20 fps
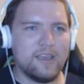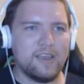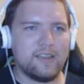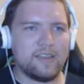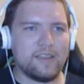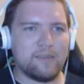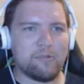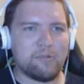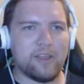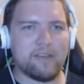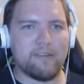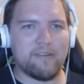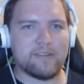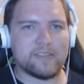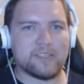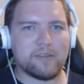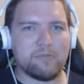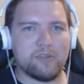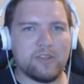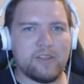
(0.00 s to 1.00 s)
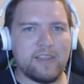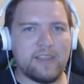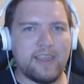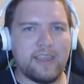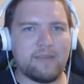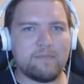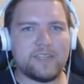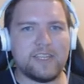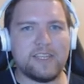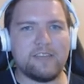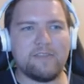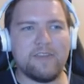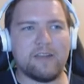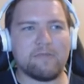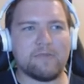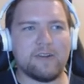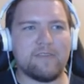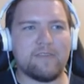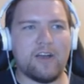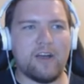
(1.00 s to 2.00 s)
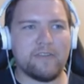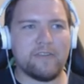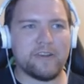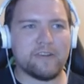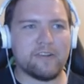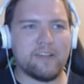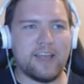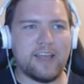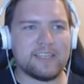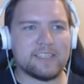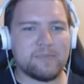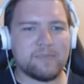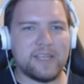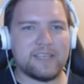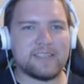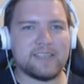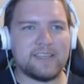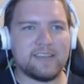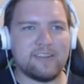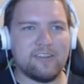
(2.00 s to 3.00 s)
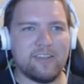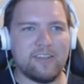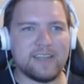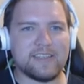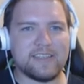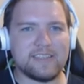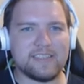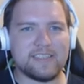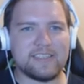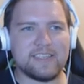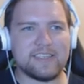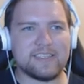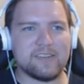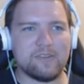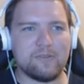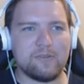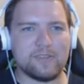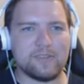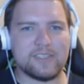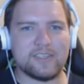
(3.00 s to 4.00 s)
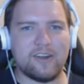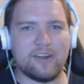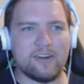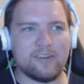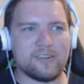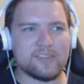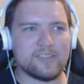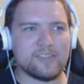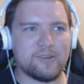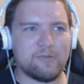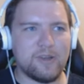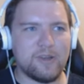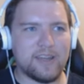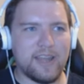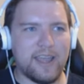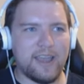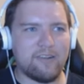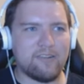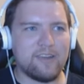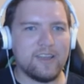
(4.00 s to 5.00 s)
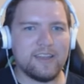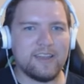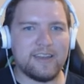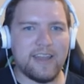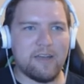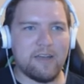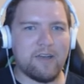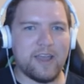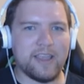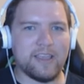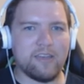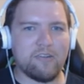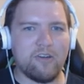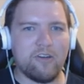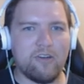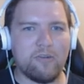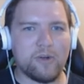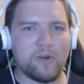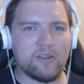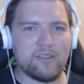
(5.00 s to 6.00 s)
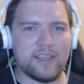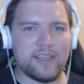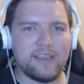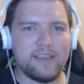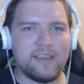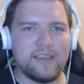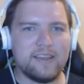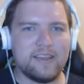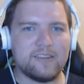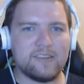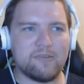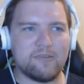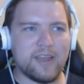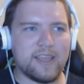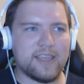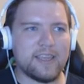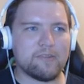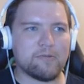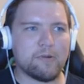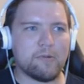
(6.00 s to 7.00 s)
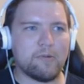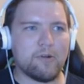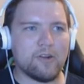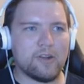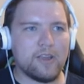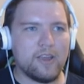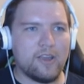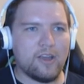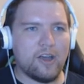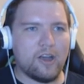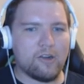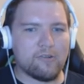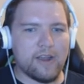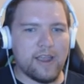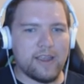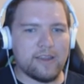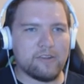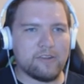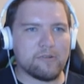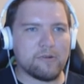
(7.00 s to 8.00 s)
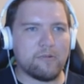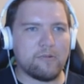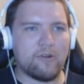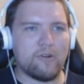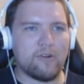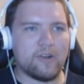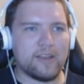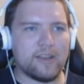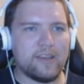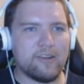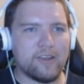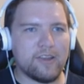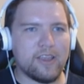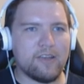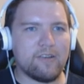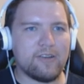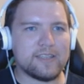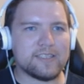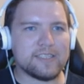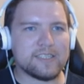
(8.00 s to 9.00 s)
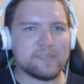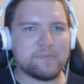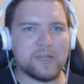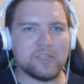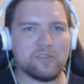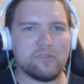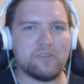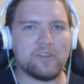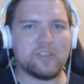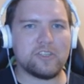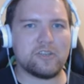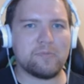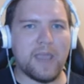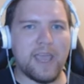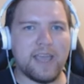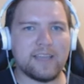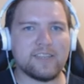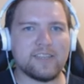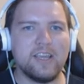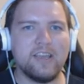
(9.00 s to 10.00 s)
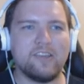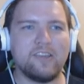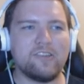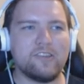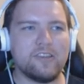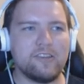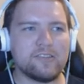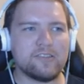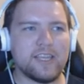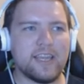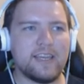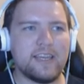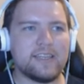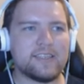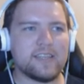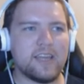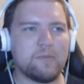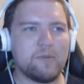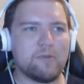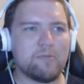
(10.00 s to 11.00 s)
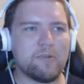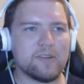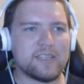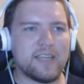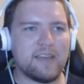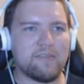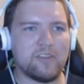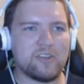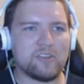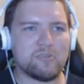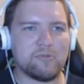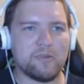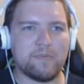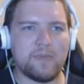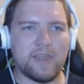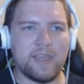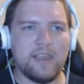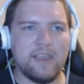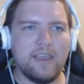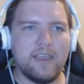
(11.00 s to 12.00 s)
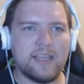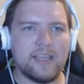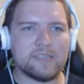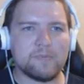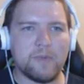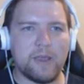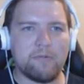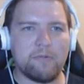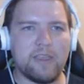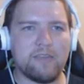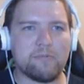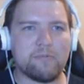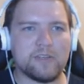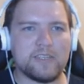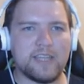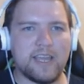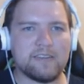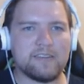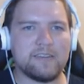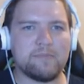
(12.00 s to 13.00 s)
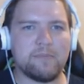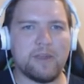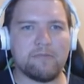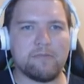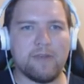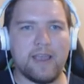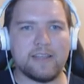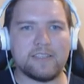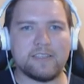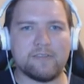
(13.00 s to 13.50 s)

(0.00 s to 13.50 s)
The playground is completely empty, you've rid of all of your classmates, and collected six gold stars. So what now? Now I go home early. Don't I get a reward? All right, your reward. Here you go. It's a special lunch pass. You can use it anytime you want to have lunch with me. It's my way of protecting my rats